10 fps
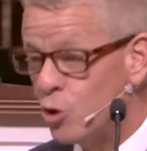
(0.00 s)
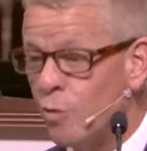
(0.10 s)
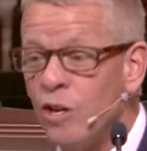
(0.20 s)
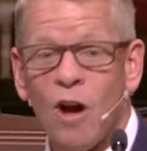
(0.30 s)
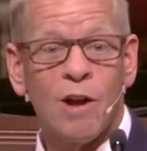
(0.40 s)

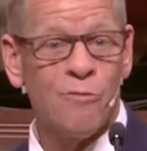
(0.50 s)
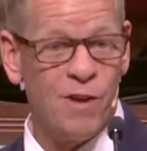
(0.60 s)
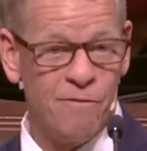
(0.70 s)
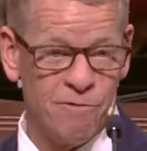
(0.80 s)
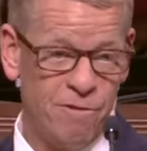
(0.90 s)
doing God a
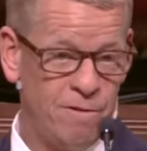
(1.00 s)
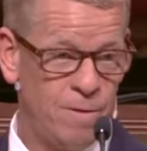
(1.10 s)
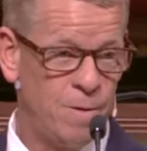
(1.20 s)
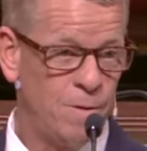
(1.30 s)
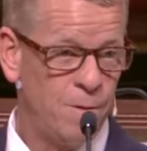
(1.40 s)
favor
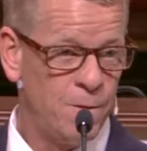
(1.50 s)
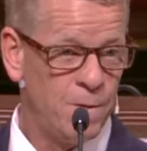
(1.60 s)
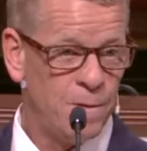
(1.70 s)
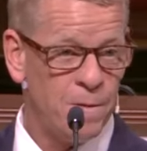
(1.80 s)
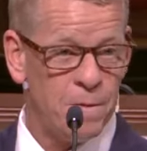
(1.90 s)

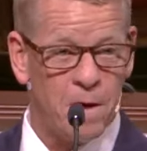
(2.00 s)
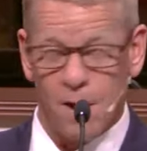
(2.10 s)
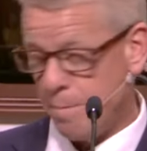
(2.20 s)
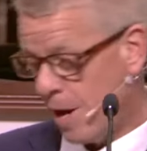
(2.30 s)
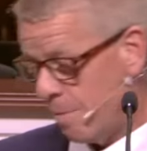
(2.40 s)

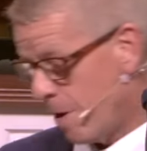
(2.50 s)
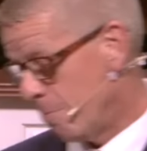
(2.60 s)
uh, by, by